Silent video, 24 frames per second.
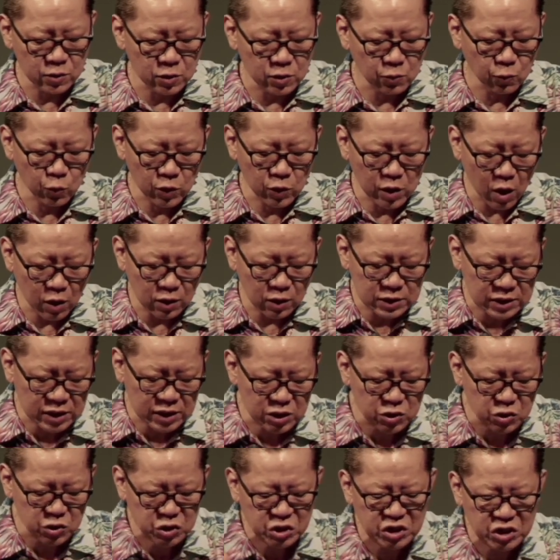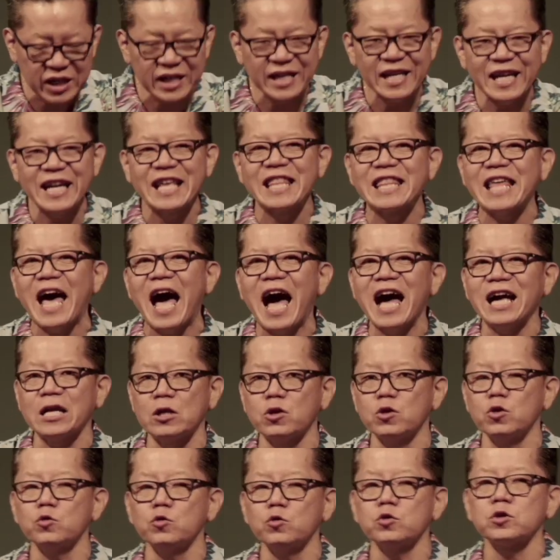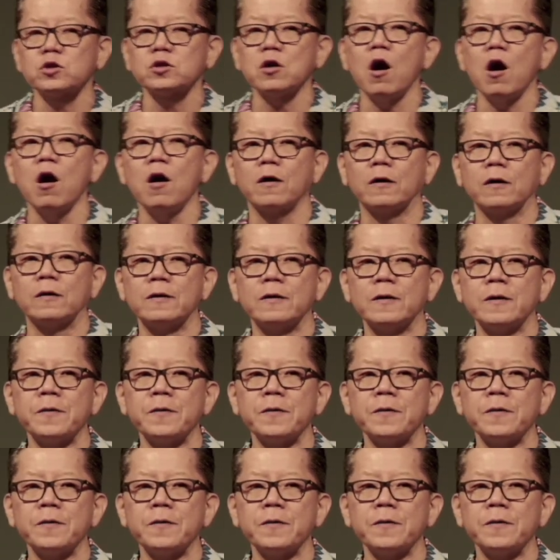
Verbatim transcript: we are still singing that new song.